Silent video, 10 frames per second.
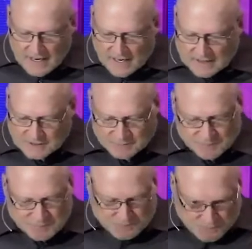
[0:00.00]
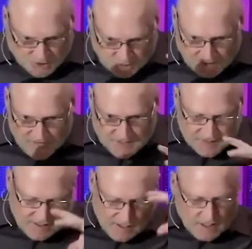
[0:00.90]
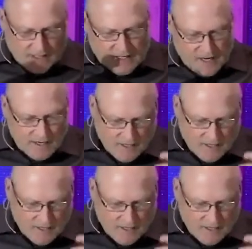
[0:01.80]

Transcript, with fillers: uh, so they started,